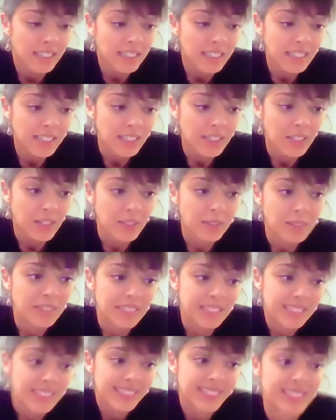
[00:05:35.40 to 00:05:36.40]
you know
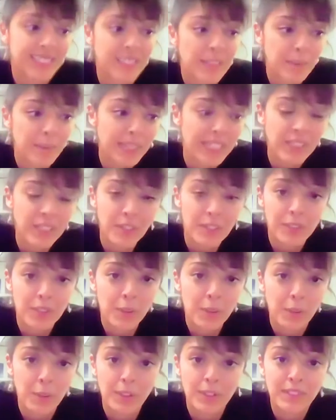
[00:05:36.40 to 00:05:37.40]
be in your own
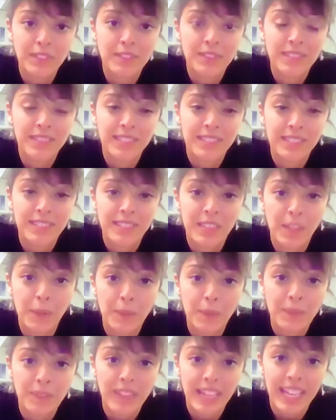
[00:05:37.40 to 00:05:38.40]
little world. So
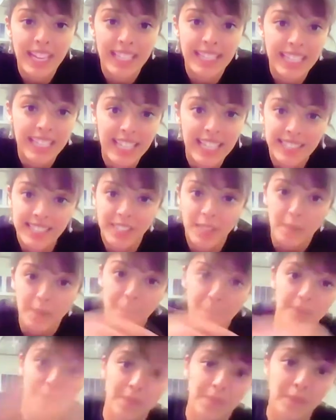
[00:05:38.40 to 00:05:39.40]
and then ends up
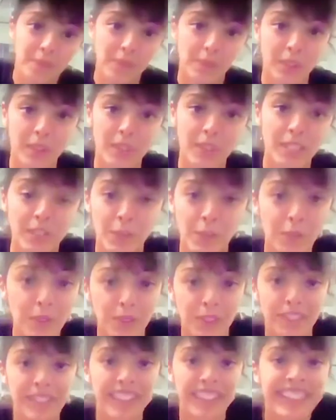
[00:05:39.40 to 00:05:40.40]
looking cool.